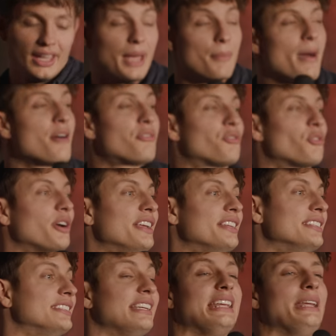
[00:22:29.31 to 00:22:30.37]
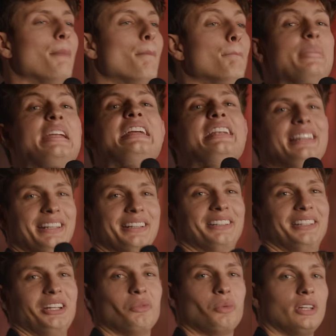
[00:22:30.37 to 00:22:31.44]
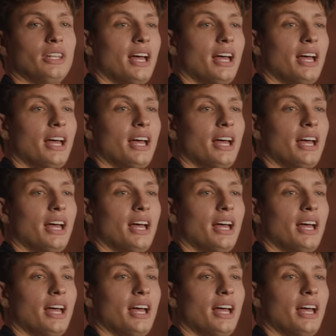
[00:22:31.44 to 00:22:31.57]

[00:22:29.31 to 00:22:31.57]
And my friends immediately were